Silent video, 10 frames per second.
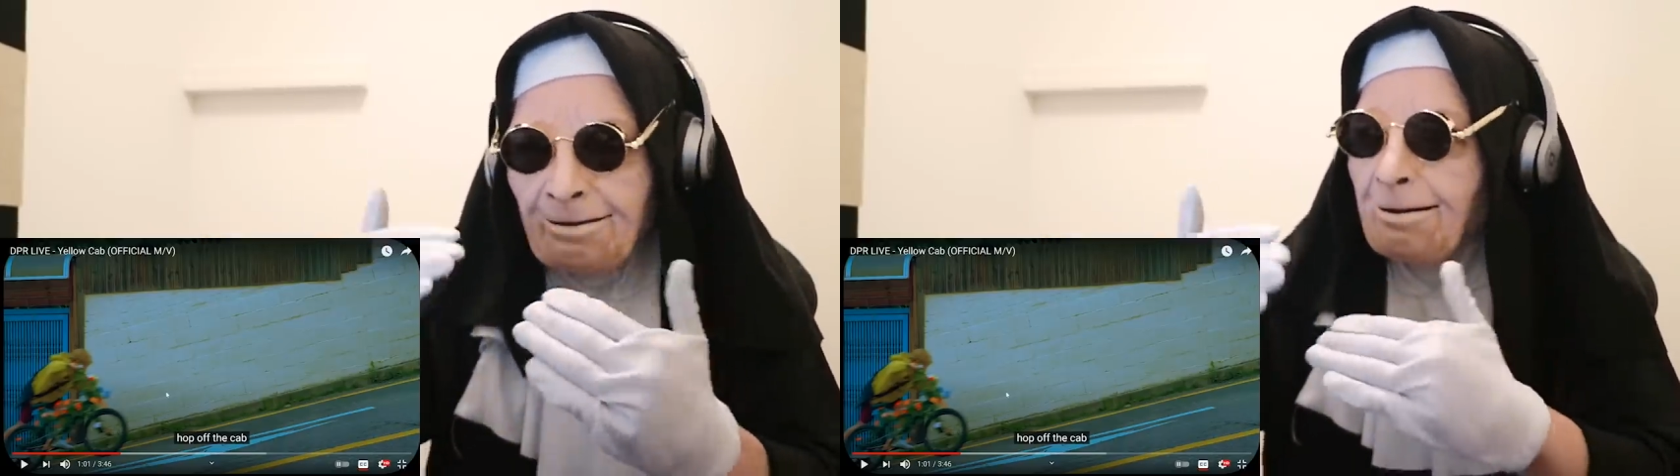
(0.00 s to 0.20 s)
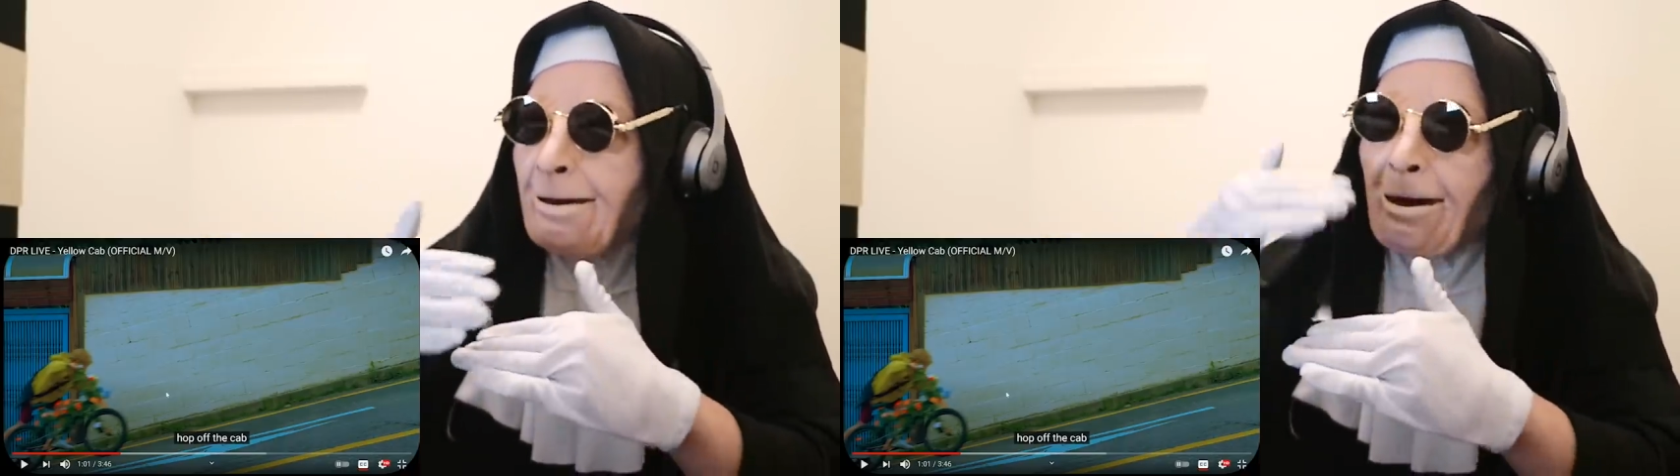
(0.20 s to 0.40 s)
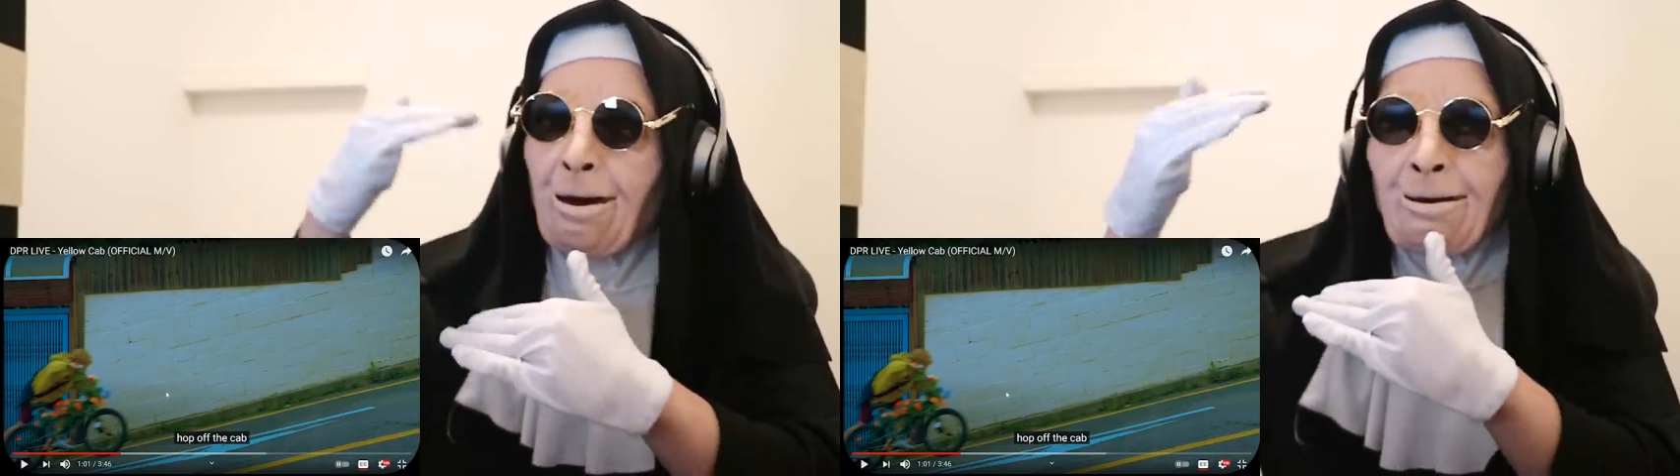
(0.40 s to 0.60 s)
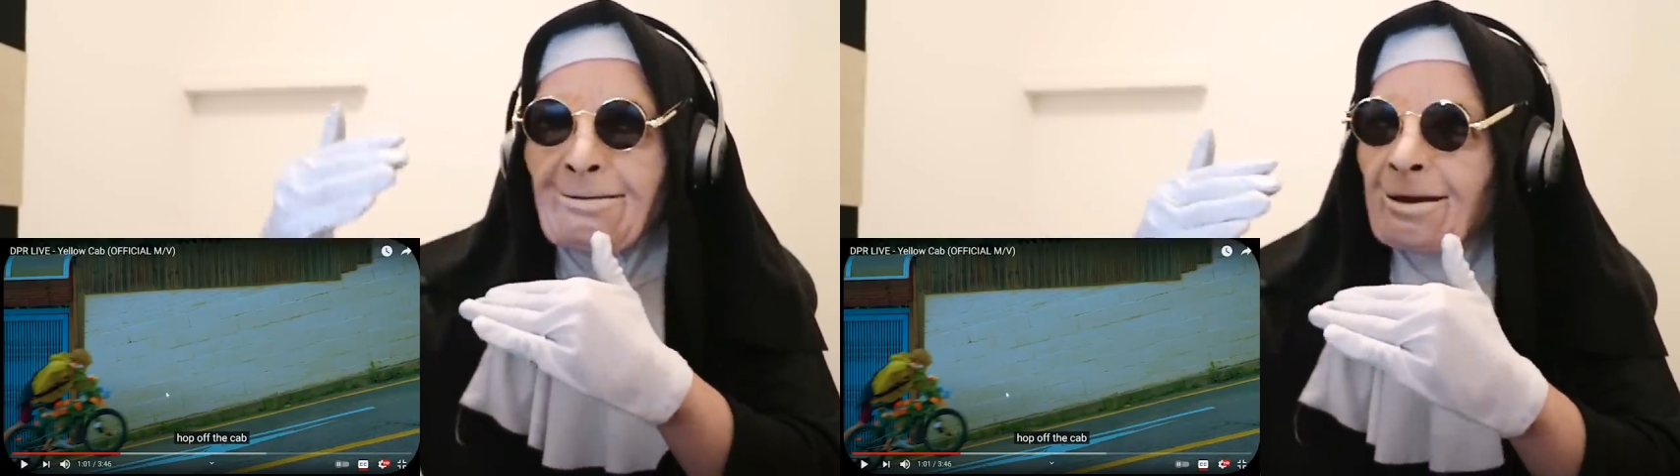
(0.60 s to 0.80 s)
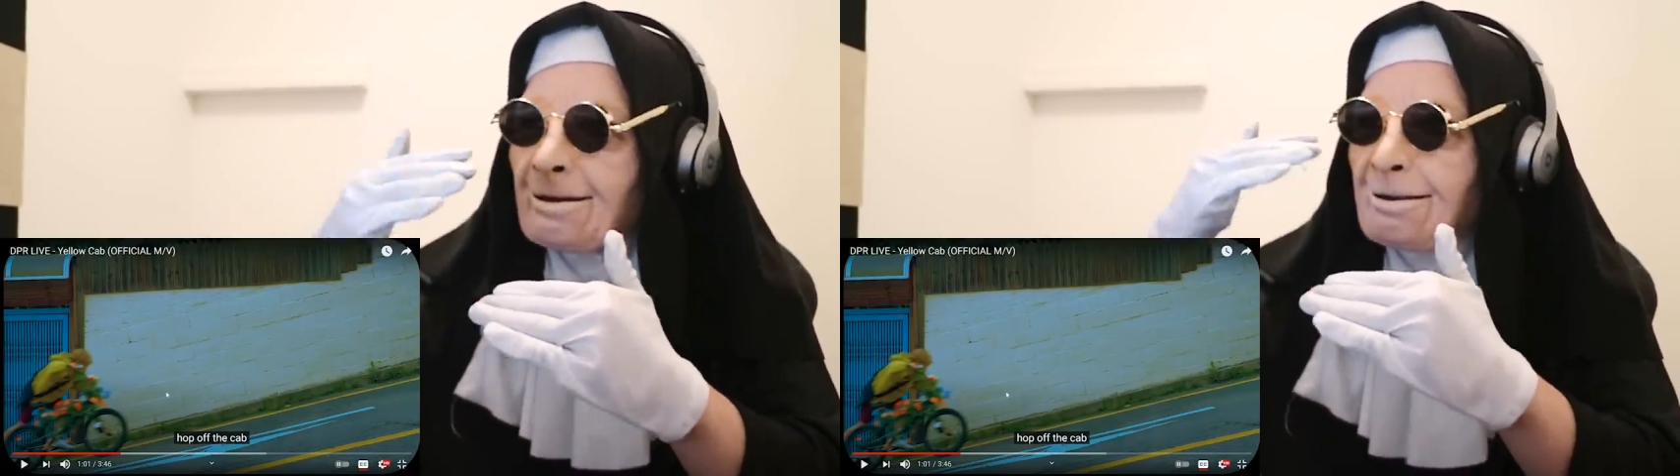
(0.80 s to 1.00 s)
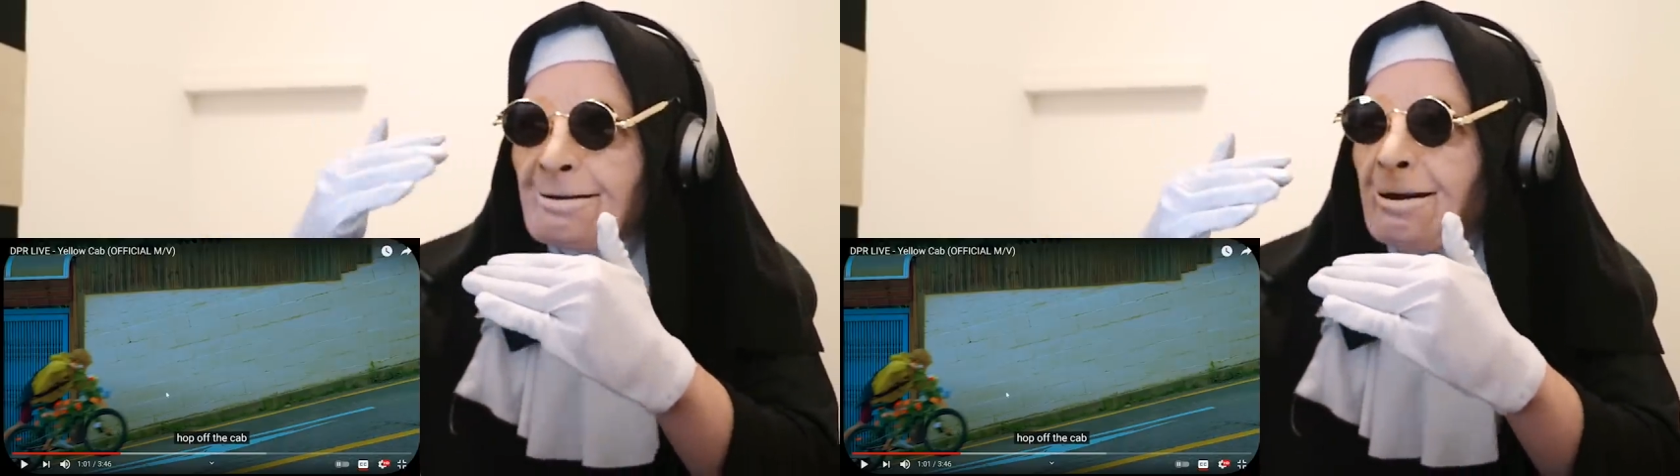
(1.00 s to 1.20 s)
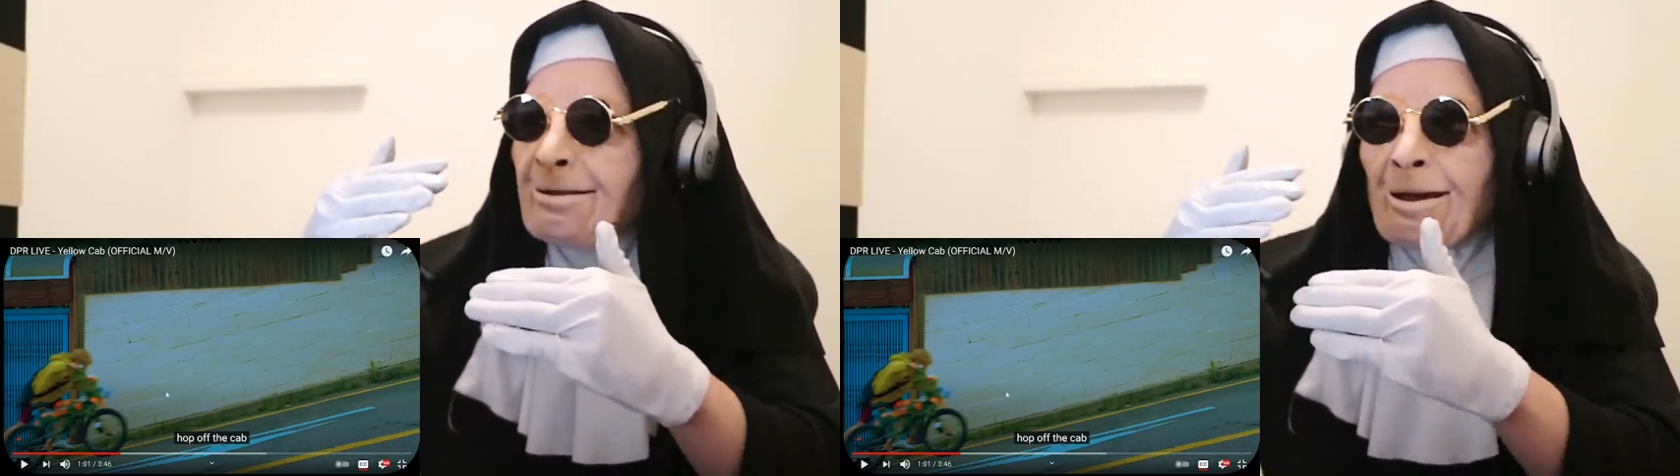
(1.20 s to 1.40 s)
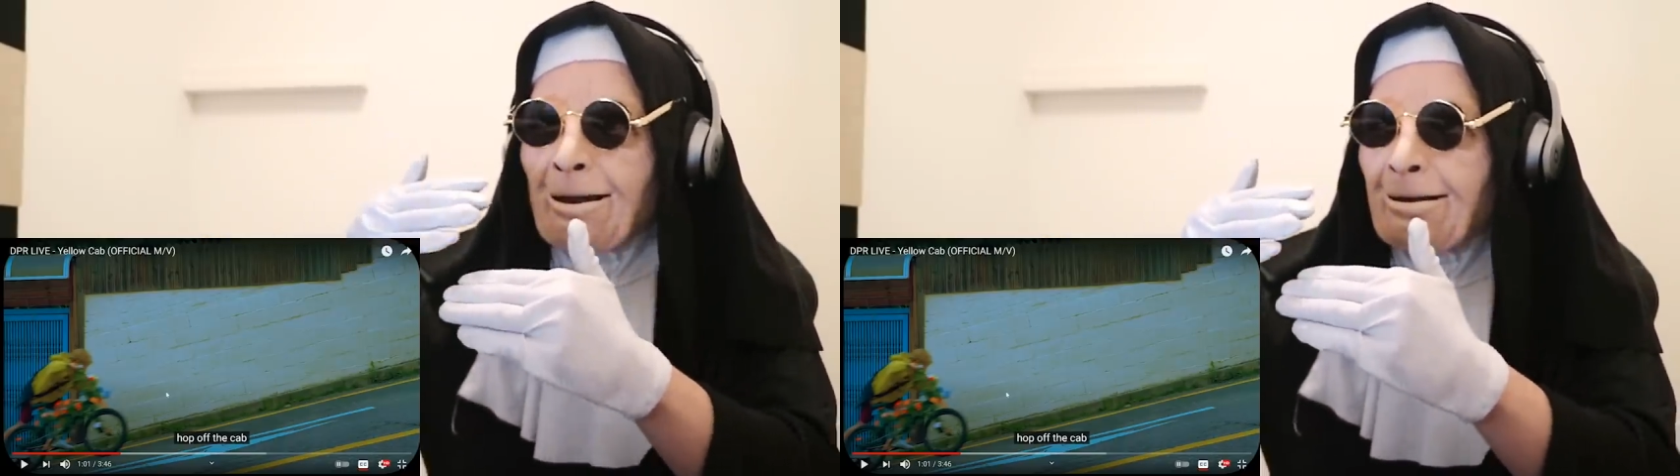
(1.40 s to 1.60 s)
they obviously, you know
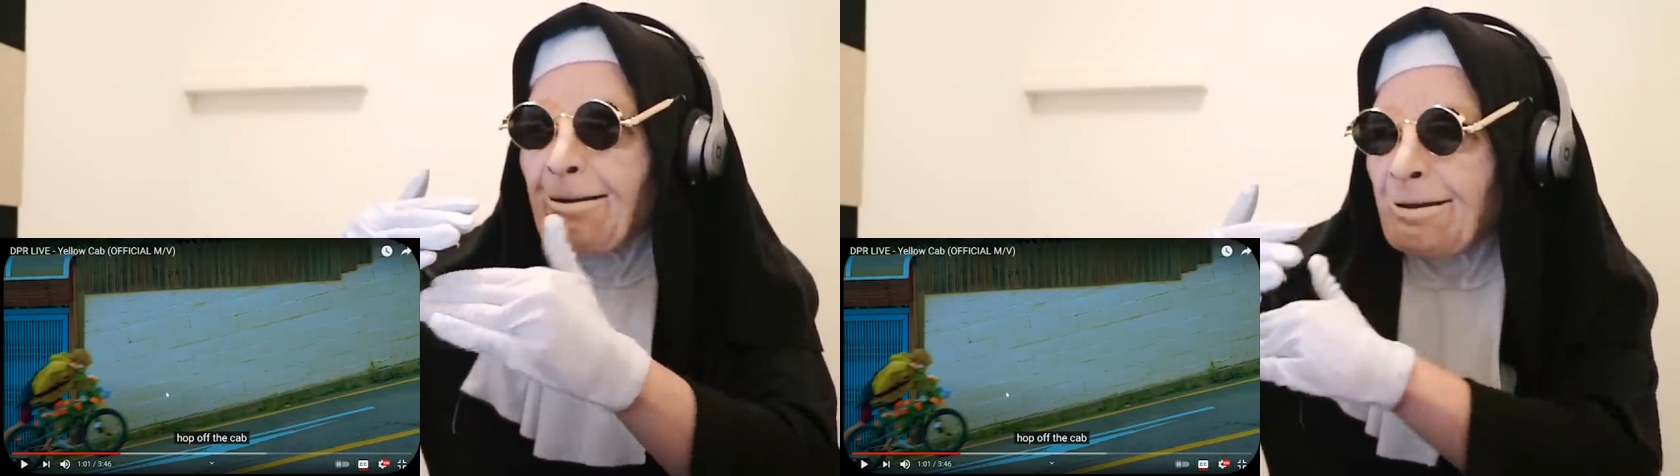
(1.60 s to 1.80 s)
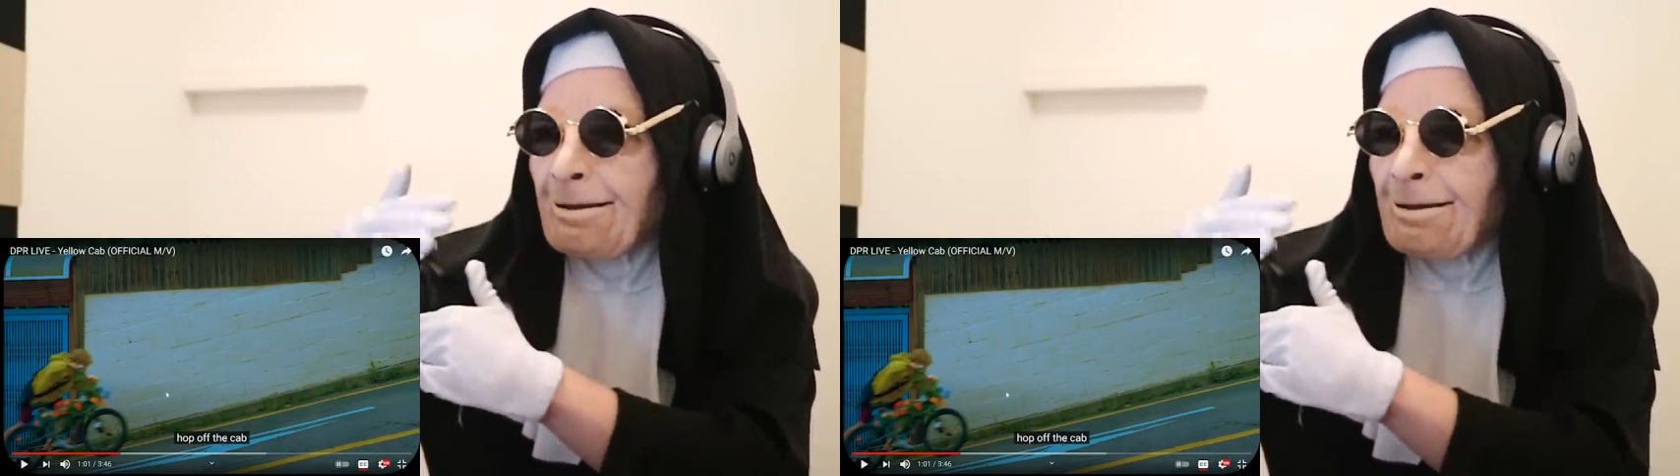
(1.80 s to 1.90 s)
what I'm saying,